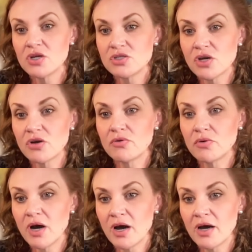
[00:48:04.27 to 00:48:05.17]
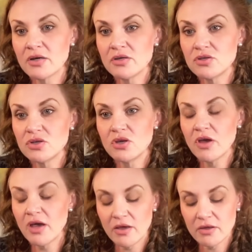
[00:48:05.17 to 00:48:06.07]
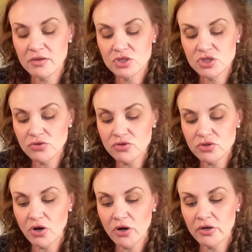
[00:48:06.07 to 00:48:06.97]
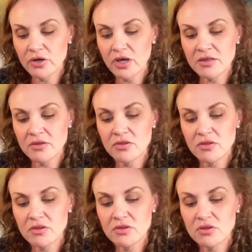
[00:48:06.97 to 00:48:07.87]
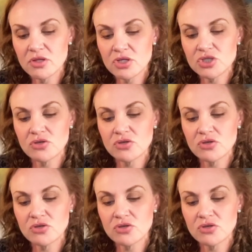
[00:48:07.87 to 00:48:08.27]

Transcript: So children are, and the